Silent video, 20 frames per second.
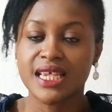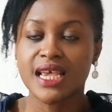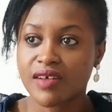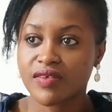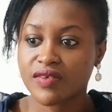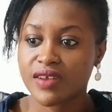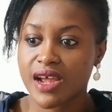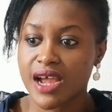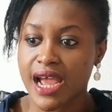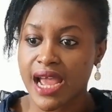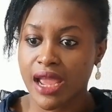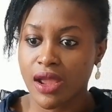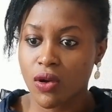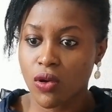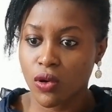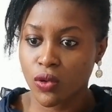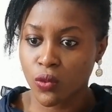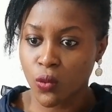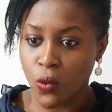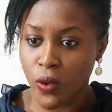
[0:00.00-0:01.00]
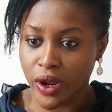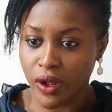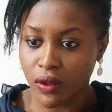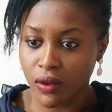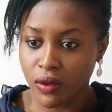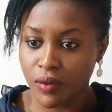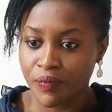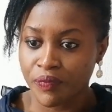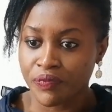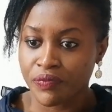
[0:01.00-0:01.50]
After I got
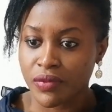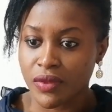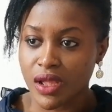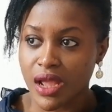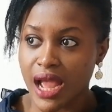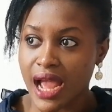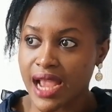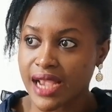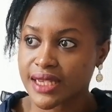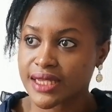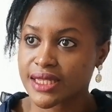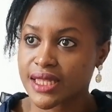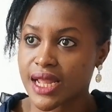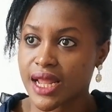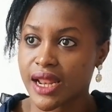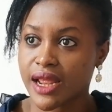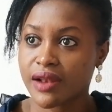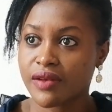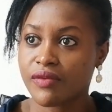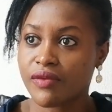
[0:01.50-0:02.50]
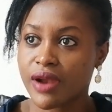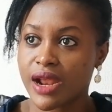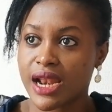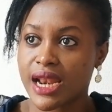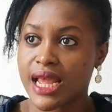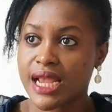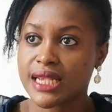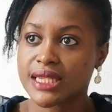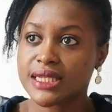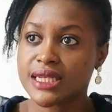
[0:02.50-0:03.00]
well, I started
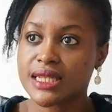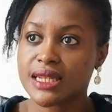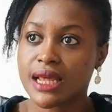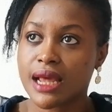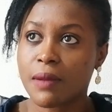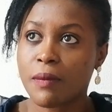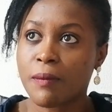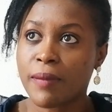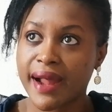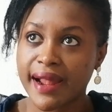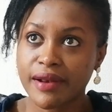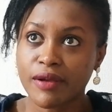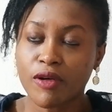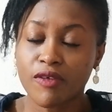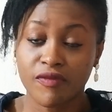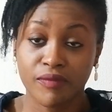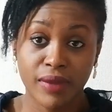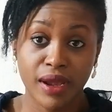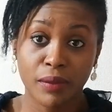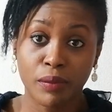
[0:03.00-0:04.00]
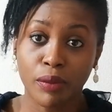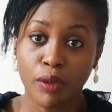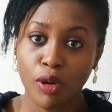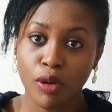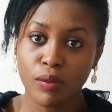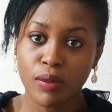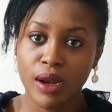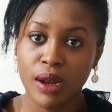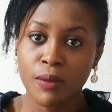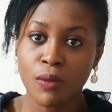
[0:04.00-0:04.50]
realizing that part of my
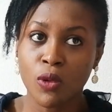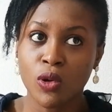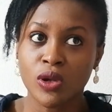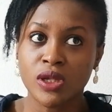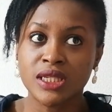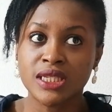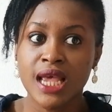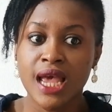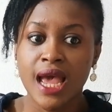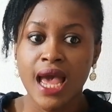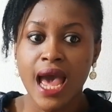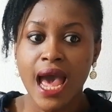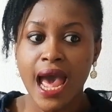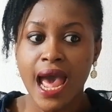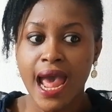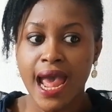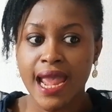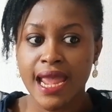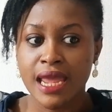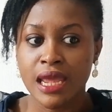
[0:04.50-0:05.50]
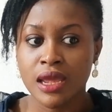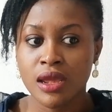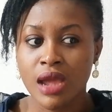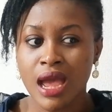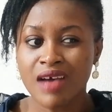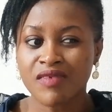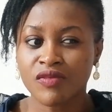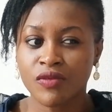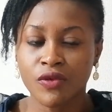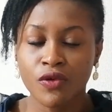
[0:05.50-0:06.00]
problem was I
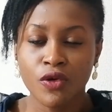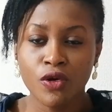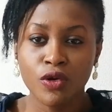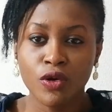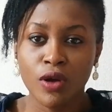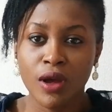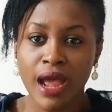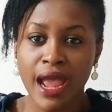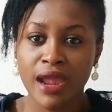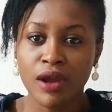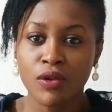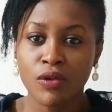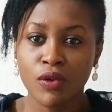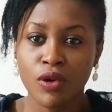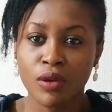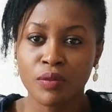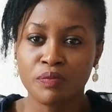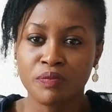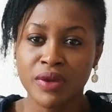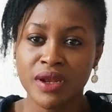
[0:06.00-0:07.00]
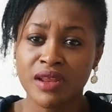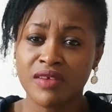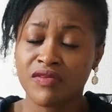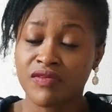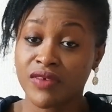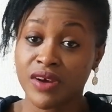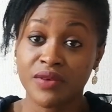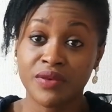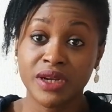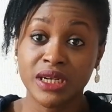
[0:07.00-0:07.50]
grew up being a
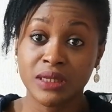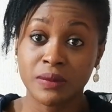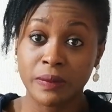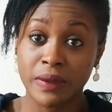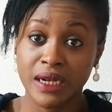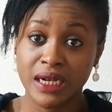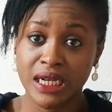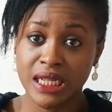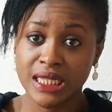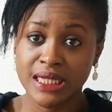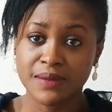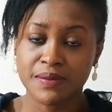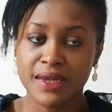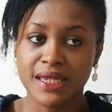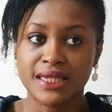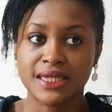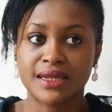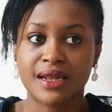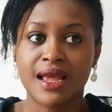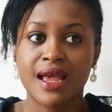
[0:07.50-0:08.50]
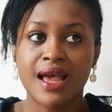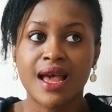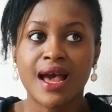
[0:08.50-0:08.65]
very independent person.